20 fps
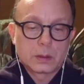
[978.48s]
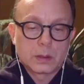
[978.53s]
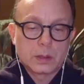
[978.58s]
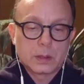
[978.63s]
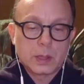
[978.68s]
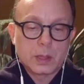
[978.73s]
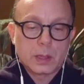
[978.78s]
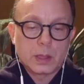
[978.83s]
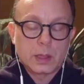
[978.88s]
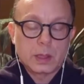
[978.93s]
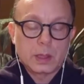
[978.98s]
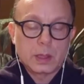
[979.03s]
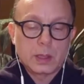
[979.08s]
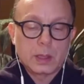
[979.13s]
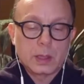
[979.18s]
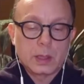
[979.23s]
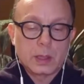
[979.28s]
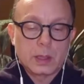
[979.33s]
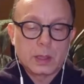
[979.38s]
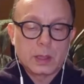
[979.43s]
not
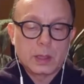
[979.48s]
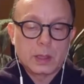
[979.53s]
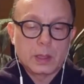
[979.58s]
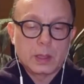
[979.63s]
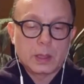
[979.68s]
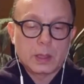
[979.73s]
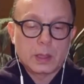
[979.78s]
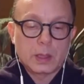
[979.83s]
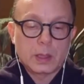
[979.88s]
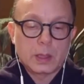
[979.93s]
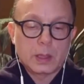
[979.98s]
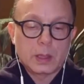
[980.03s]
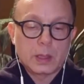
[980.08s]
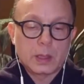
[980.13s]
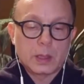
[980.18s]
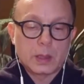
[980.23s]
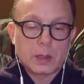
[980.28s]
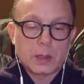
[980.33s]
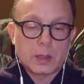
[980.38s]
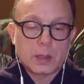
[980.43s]
needing the
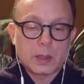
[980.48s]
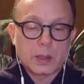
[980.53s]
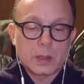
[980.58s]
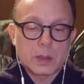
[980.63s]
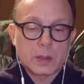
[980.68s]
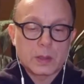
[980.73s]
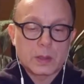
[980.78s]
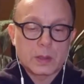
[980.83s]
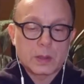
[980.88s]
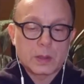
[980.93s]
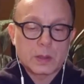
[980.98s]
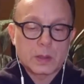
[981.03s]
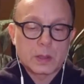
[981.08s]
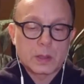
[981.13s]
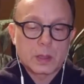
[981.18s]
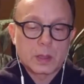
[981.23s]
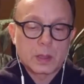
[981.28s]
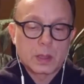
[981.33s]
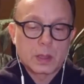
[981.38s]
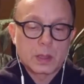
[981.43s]
conditions
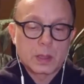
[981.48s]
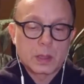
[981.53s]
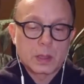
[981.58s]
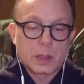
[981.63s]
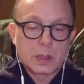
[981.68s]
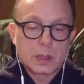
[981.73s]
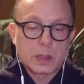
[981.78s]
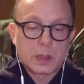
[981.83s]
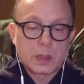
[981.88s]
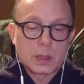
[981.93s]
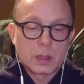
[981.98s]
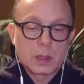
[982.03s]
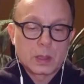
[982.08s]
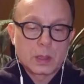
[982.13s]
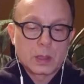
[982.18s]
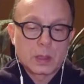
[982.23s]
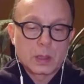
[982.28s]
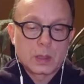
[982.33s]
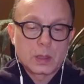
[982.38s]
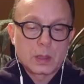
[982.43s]

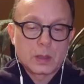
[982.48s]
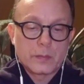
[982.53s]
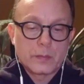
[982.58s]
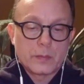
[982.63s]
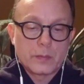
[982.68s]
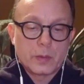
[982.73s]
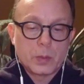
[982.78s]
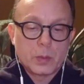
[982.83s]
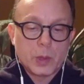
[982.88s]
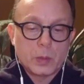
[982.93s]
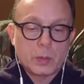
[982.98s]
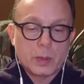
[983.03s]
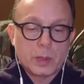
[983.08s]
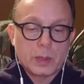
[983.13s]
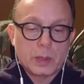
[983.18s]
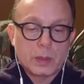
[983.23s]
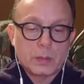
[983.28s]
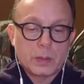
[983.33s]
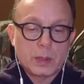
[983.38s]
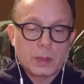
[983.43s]
of the
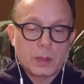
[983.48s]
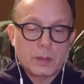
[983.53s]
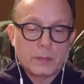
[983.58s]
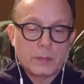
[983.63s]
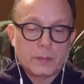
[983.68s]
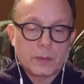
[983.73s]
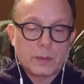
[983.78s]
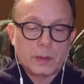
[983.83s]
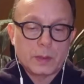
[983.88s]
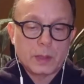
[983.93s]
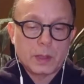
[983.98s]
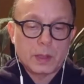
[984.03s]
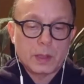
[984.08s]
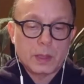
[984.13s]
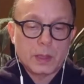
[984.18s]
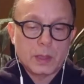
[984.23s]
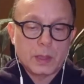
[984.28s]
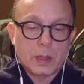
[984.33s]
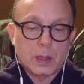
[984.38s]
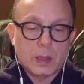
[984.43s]
moment to be different than
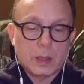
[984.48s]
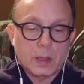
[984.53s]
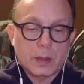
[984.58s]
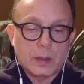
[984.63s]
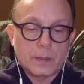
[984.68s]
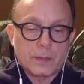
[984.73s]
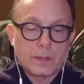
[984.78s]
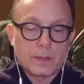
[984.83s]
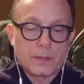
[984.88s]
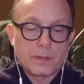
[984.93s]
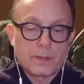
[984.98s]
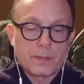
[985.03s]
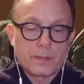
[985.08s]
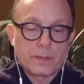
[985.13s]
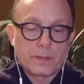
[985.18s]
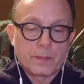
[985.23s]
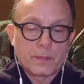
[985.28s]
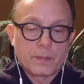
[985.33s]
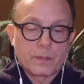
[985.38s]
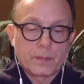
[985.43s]
they are.
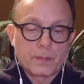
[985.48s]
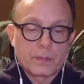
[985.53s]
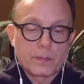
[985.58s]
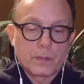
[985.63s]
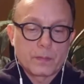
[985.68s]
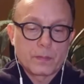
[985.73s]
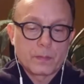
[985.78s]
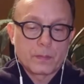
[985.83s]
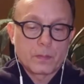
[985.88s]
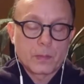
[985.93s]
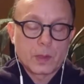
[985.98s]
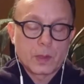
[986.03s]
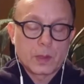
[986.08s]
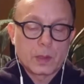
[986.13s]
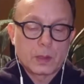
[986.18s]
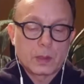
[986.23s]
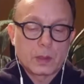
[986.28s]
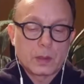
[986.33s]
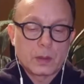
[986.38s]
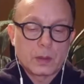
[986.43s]

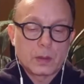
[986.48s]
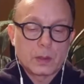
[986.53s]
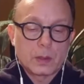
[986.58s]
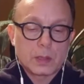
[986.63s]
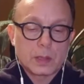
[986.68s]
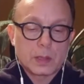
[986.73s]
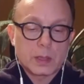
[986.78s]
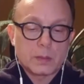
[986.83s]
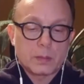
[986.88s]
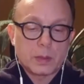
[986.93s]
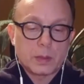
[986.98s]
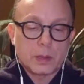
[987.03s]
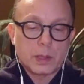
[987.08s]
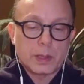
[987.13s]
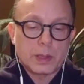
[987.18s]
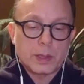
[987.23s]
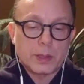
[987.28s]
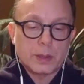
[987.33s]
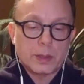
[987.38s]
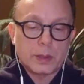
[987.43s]
And notice the
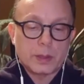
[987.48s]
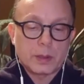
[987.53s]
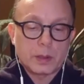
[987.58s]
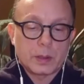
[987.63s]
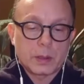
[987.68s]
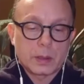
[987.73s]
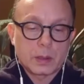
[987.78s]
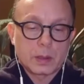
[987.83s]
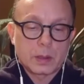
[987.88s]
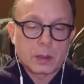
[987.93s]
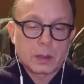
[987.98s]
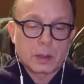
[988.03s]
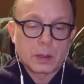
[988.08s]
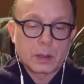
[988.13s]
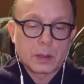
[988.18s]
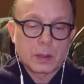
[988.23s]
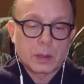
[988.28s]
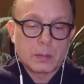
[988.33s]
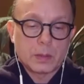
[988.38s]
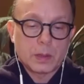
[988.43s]
pleasure,
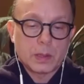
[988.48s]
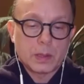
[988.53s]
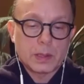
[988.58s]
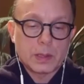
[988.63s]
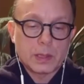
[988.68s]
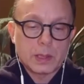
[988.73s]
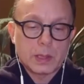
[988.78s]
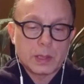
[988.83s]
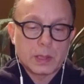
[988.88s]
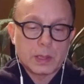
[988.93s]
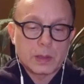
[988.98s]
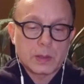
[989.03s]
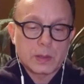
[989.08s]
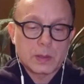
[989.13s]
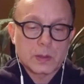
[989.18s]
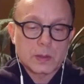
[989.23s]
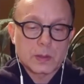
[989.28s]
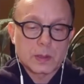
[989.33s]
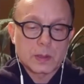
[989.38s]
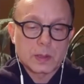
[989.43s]
the
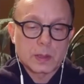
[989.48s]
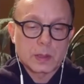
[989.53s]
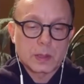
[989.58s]
pleasantness